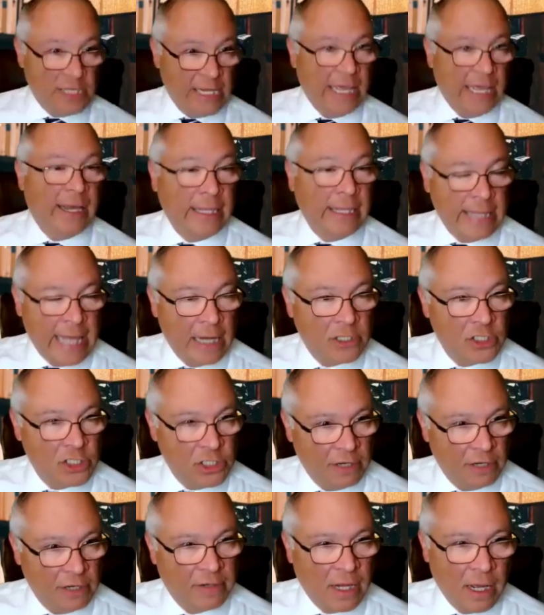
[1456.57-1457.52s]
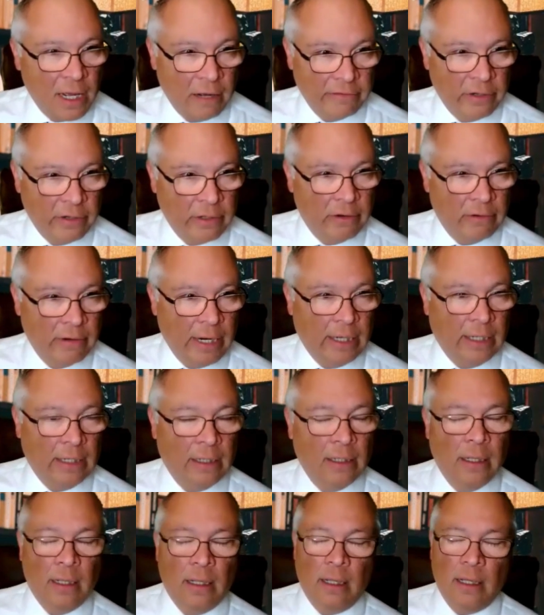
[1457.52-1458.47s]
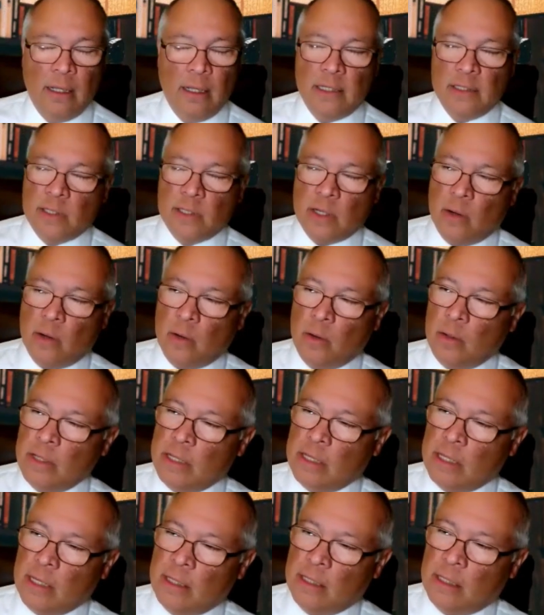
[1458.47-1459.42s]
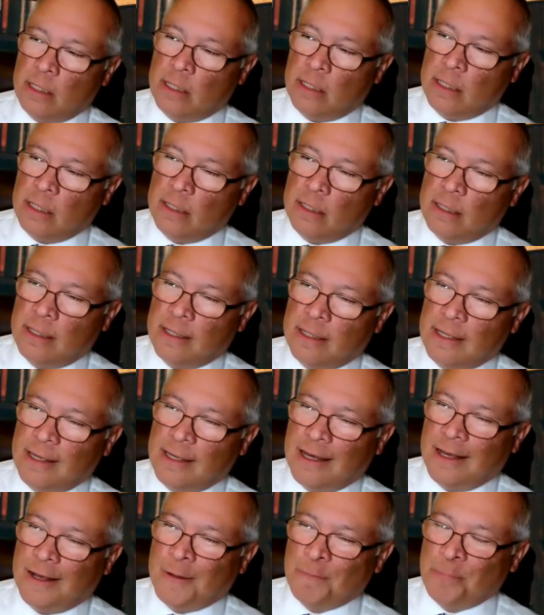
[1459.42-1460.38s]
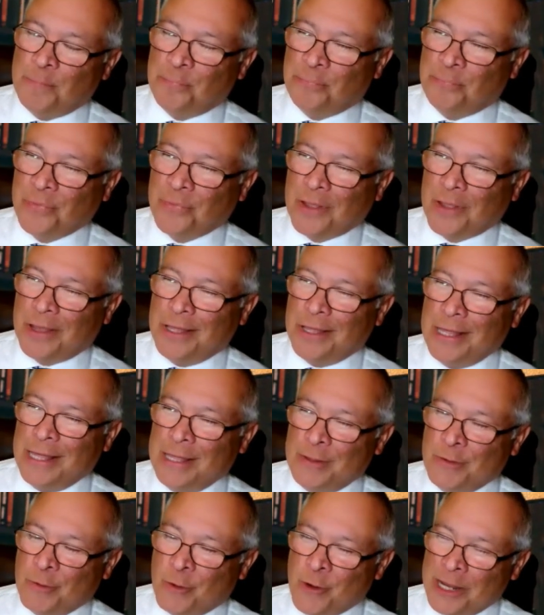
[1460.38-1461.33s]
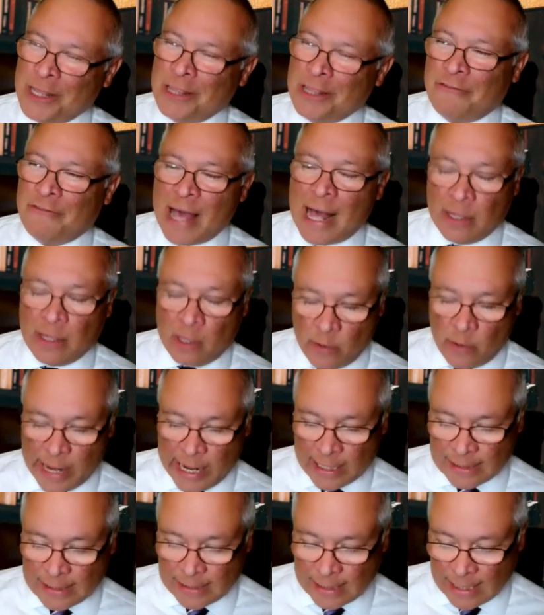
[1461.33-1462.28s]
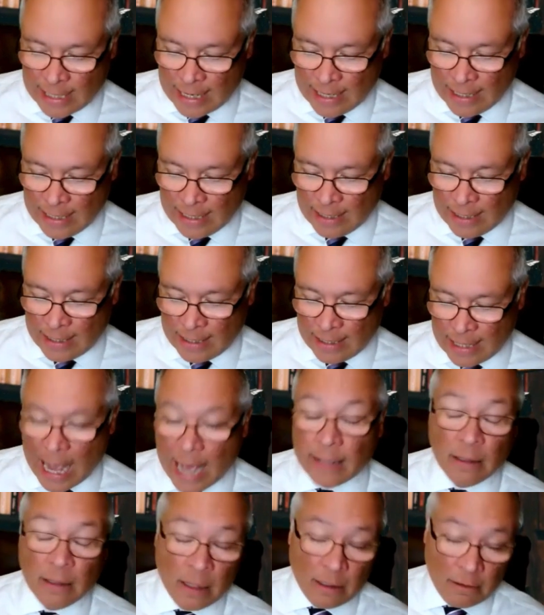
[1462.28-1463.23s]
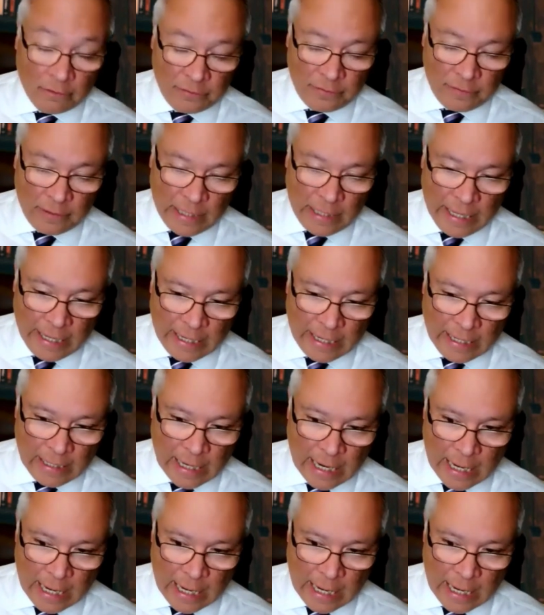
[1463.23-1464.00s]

getting that shift covered, right? So the the the um, it, one of the value adds I love, and